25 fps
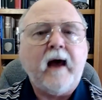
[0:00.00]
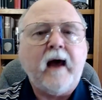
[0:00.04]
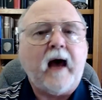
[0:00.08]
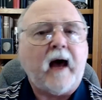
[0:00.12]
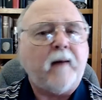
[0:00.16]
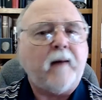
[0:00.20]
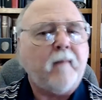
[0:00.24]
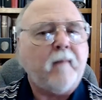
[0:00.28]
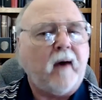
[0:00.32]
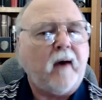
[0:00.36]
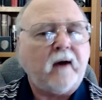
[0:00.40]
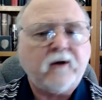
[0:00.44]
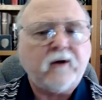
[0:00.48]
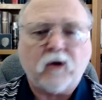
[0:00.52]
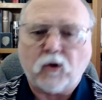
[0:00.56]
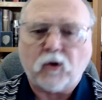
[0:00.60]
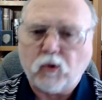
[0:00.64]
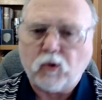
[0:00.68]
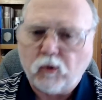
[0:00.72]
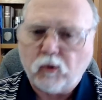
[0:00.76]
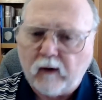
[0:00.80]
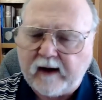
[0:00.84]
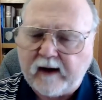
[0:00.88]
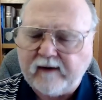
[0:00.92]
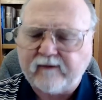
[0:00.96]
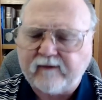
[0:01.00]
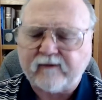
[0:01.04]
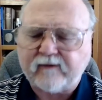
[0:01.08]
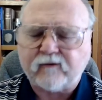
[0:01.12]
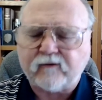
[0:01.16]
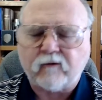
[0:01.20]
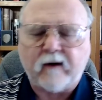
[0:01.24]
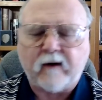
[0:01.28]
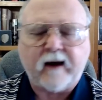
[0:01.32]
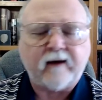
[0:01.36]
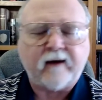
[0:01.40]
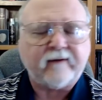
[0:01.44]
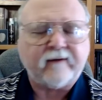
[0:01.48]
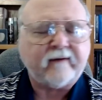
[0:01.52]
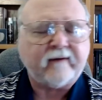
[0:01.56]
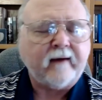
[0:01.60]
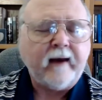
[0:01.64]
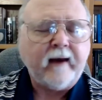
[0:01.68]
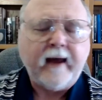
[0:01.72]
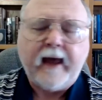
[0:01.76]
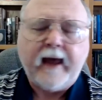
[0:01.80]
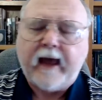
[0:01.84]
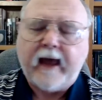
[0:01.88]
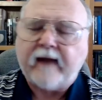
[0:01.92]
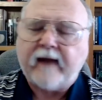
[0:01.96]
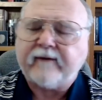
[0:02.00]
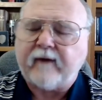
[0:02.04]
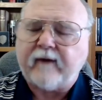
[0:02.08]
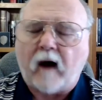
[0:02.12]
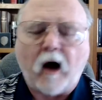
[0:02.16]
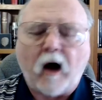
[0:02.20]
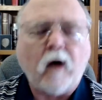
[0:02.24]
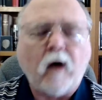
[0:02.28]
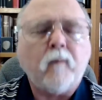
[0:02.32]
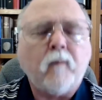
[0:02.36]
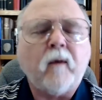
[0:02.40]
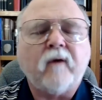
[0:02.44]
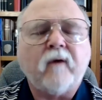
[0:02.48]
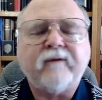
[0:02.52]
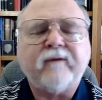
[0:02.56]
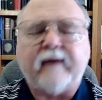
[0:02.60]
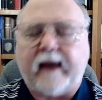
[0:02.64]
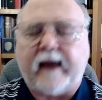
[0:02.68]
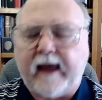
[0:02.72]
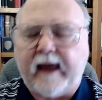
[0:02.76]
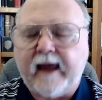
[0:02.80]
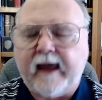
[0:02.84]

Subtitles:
I'm under great stress. It's almost